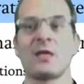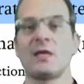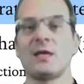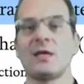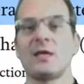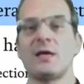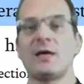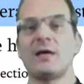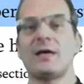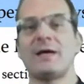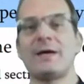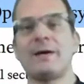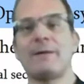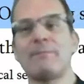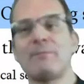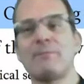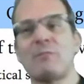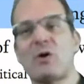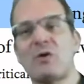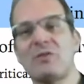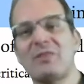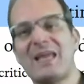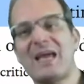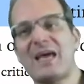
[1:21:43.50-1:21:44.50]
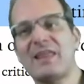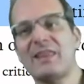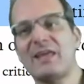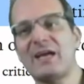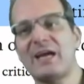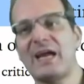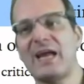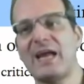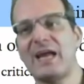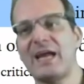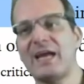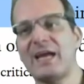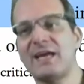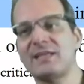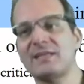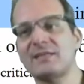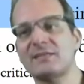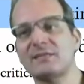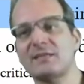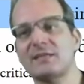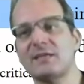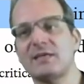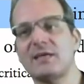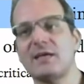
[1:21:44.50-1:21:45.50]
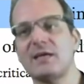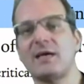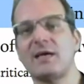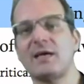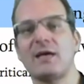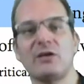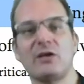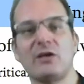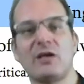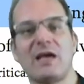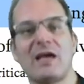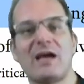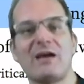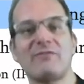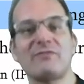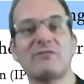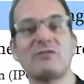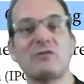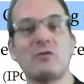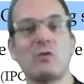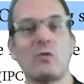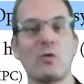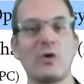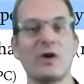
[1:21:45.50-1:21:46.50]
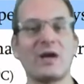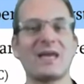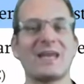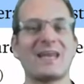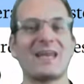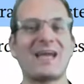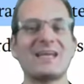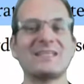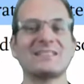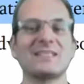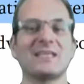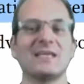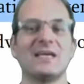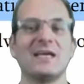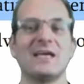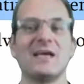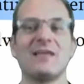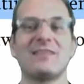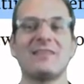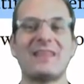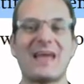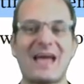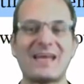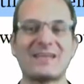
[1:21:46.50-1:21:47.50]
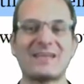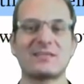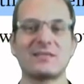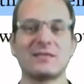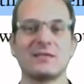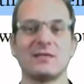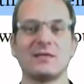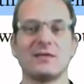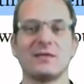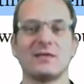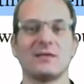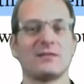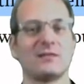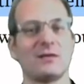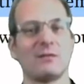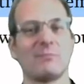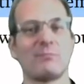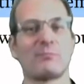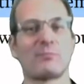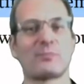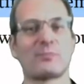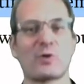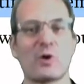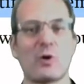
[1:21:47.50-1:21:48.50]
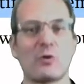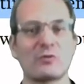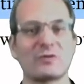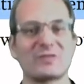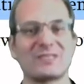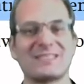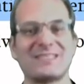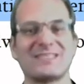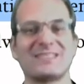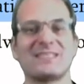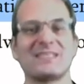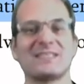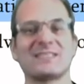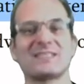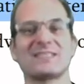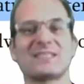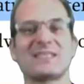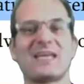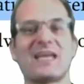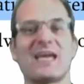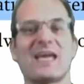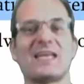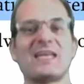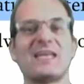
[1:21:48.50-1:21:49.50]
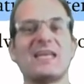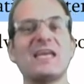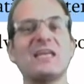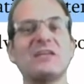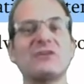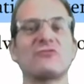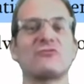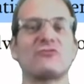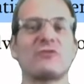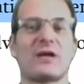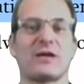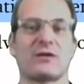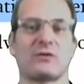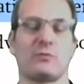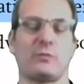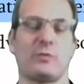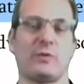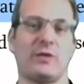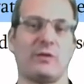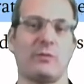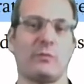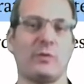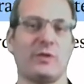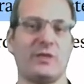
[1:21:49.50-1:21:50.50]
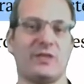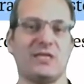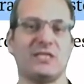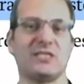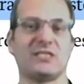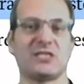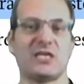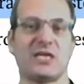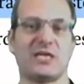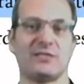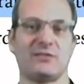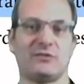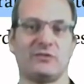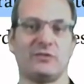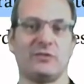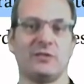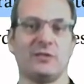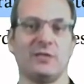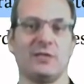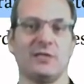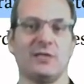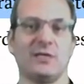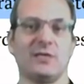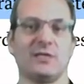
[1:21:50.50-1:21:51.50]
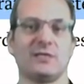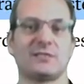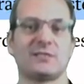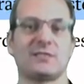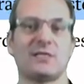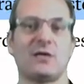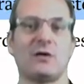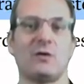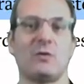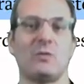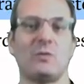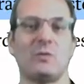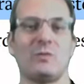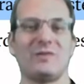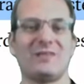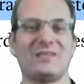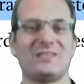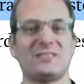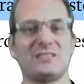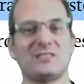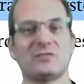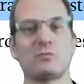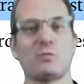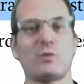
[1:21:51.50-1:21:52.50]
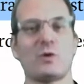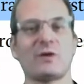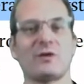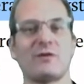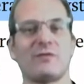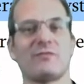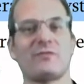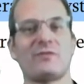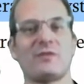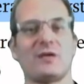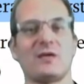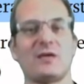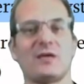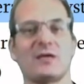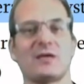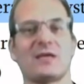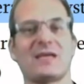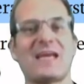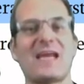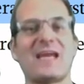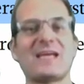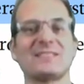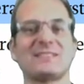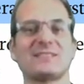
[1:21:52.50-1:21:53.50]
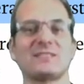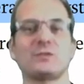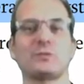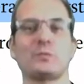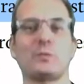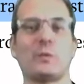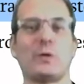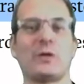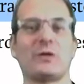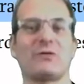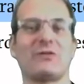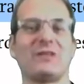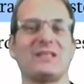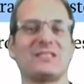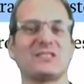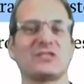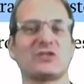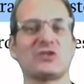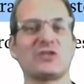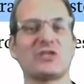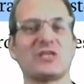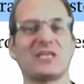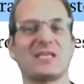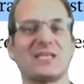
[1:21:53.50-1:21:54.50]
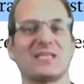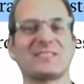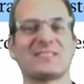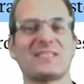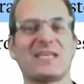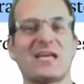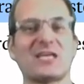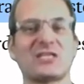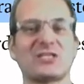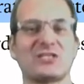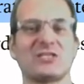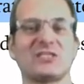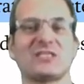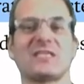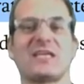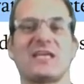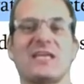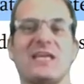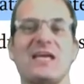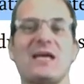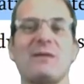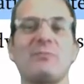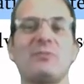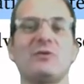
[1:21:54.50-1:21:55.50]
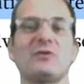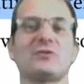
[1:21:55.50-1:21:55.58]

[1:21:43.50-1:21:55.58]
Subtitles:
On the other hand, you have to organize that the processes can interact with each other. So this is one of the cases where these critical sections can happen.